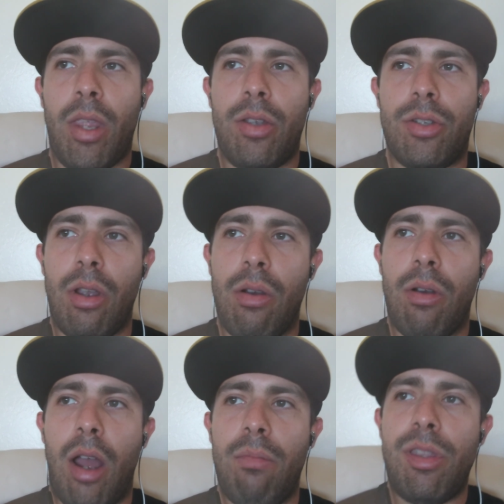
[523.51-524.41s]
So
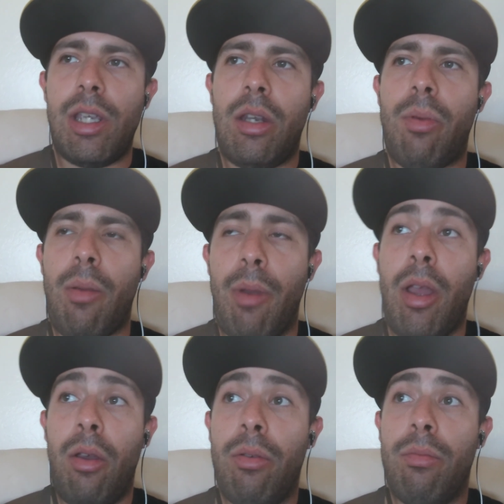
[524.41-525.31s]
I'm thinking about my
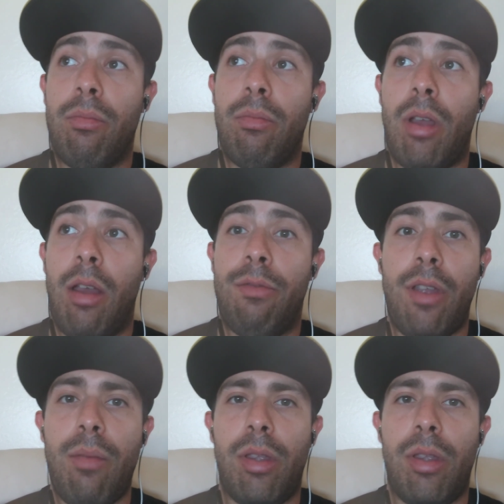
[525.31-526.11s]
own uh, family.